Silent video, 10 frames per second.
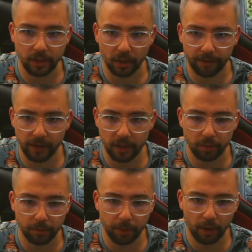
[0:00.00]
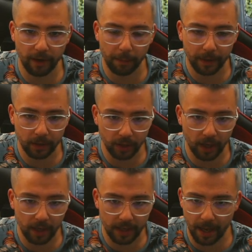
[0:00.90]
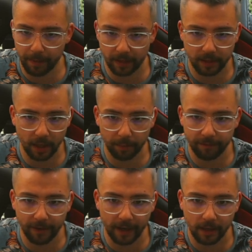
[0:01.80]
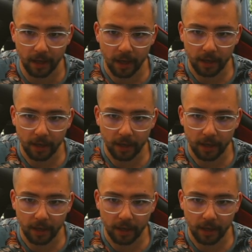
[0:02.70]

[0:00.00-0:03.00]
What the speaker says: So the first one's profile picture, yep, that's set up fine.